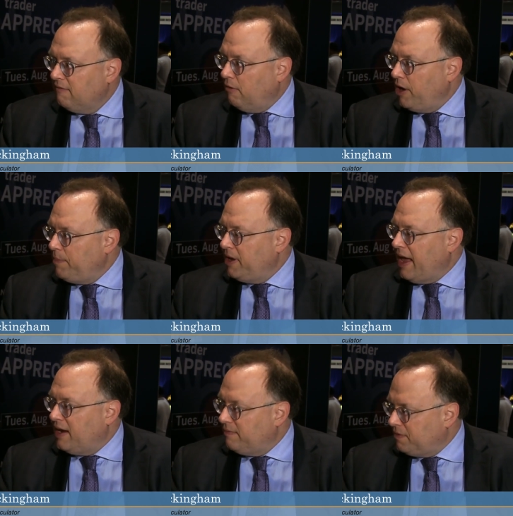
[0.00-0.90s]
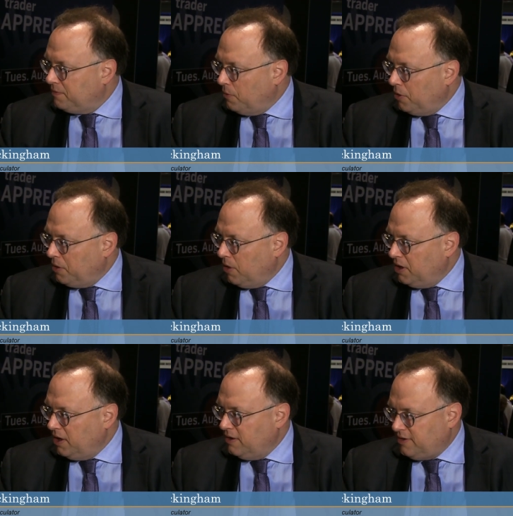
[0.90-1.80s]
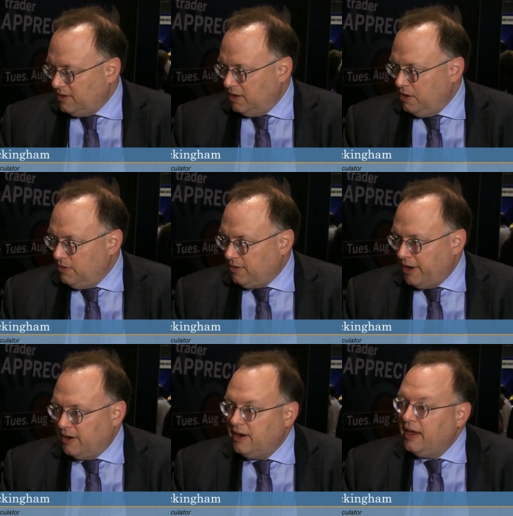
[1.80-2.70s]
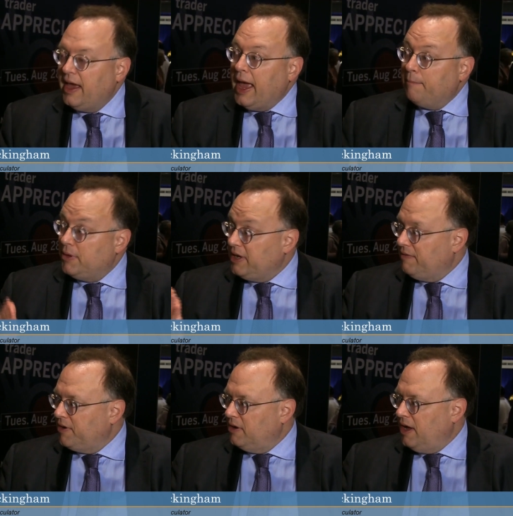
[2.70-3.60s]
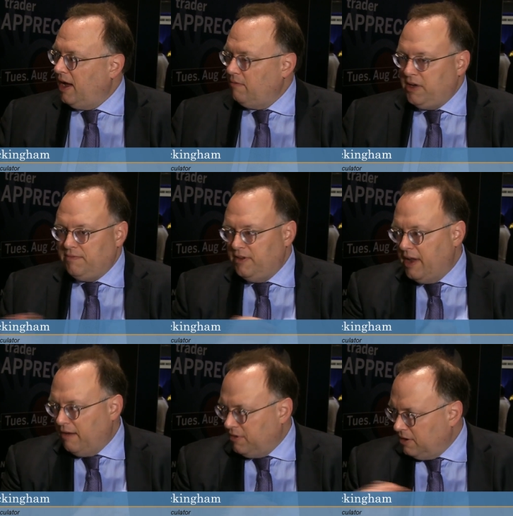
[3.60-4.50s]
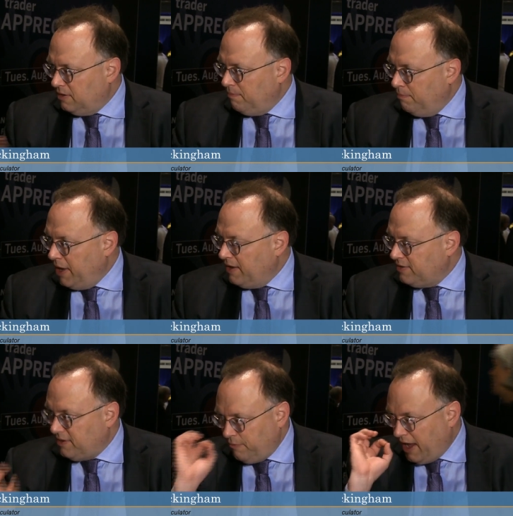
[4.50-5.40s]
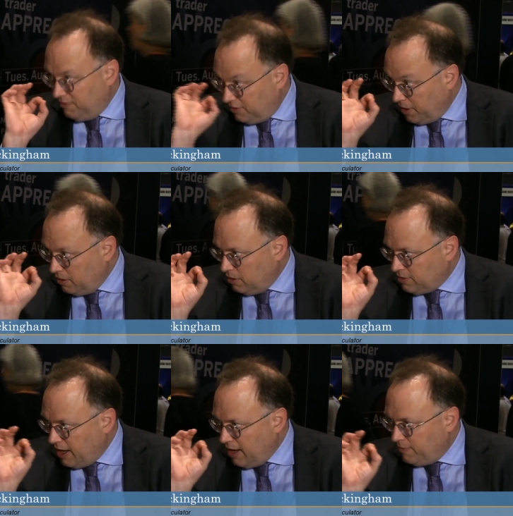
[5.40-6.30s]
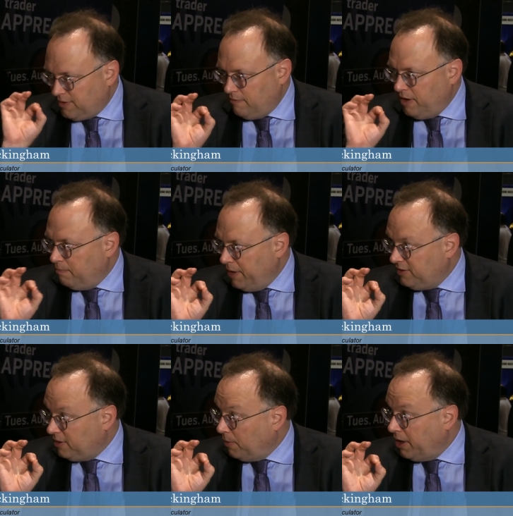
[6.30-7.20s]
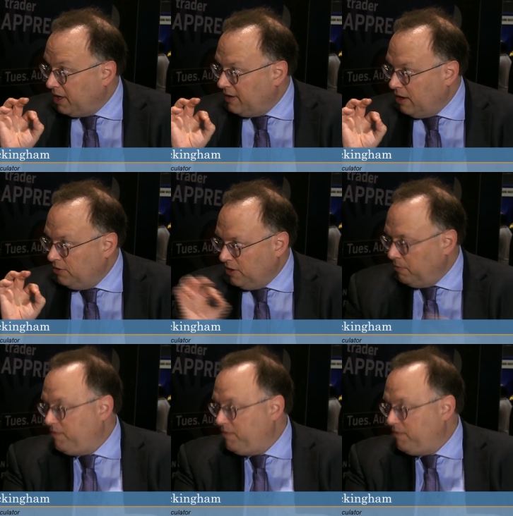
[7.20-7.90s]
But we've been at it for 41 years in the newsletter, and believe it or not, we've never missed. We have 0 times that we've missed a market downturn.